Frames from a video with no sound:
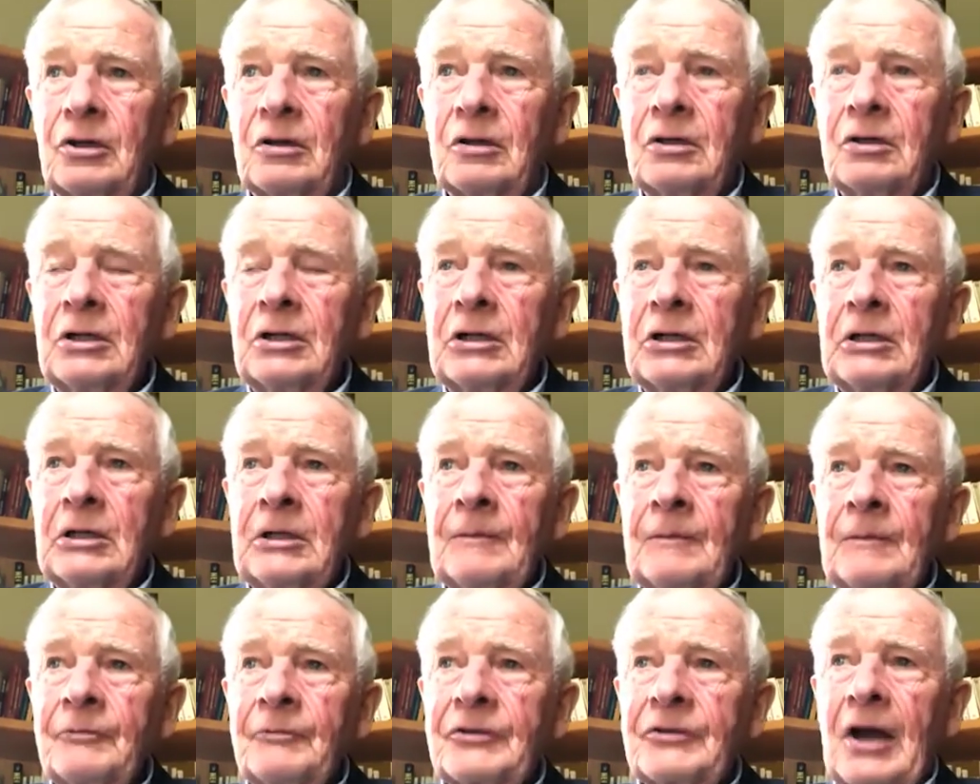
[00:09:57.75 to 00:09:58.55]

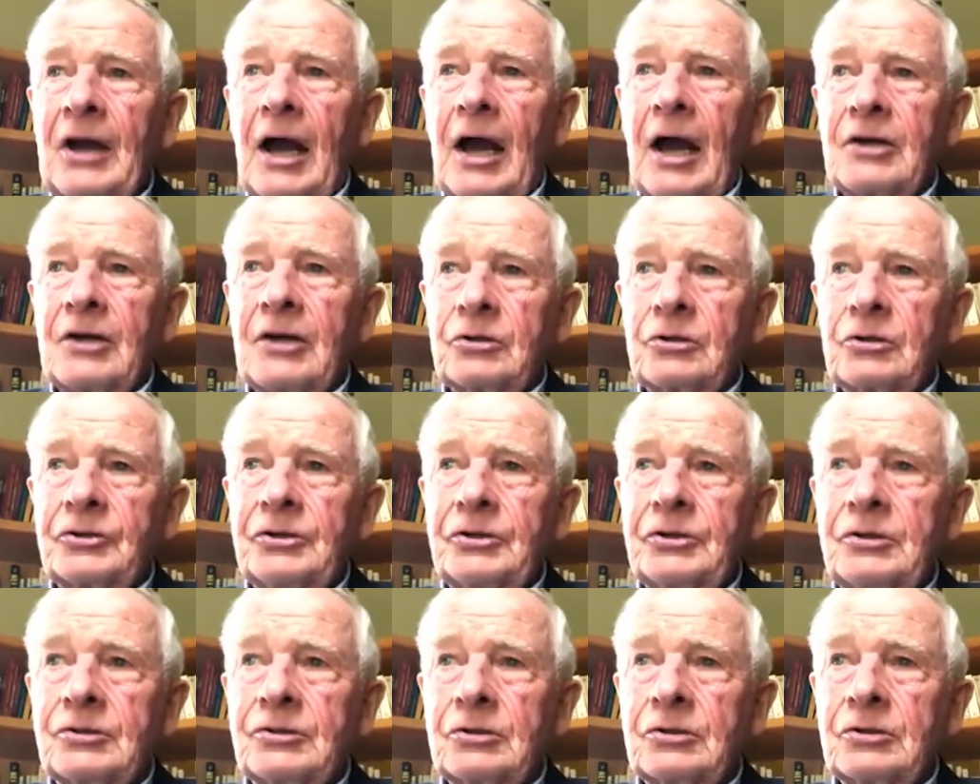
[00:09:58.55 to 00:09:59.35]
casualties and
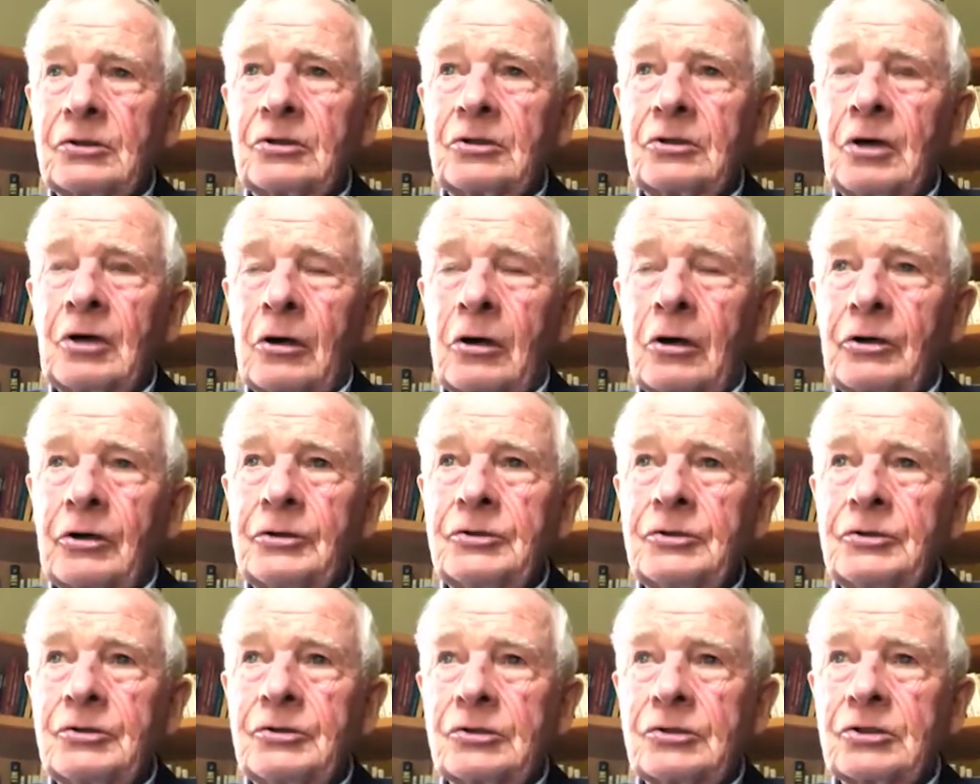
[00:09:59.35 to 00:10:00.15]
carnages that were occurring.